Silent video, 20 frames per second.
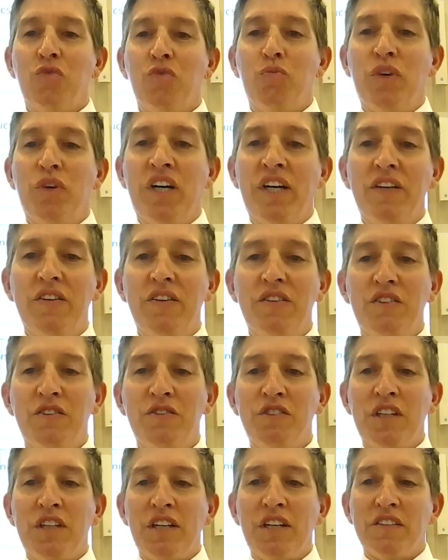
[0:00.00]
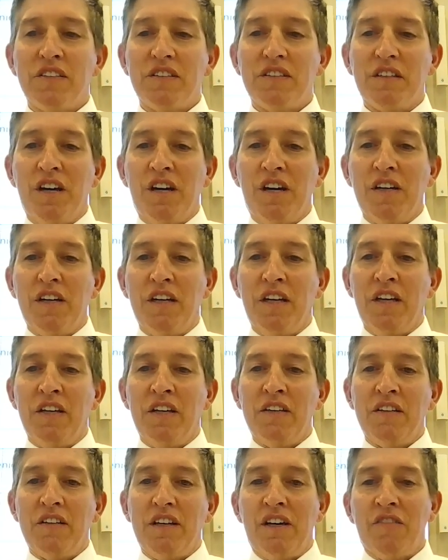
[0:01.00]
But eugenics did not
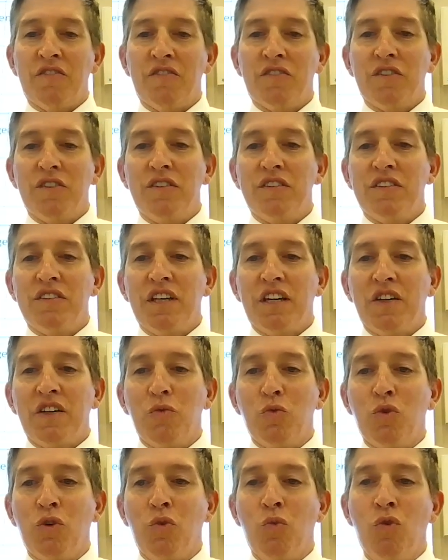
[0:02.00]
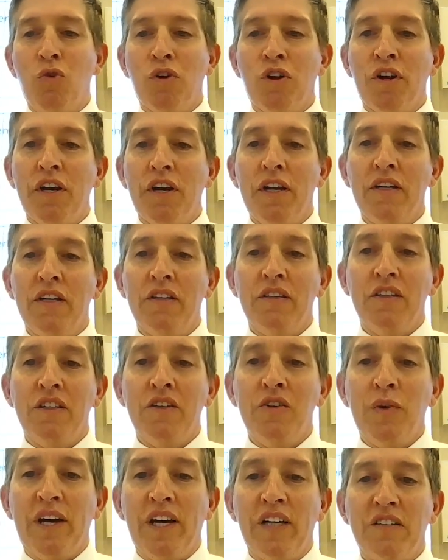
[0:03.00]
end after the Second World War. And in the
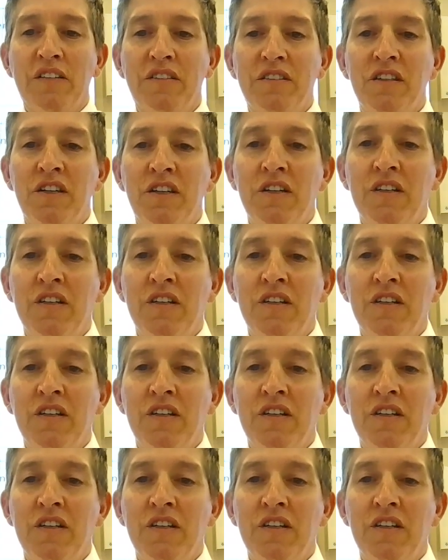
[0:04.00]
US,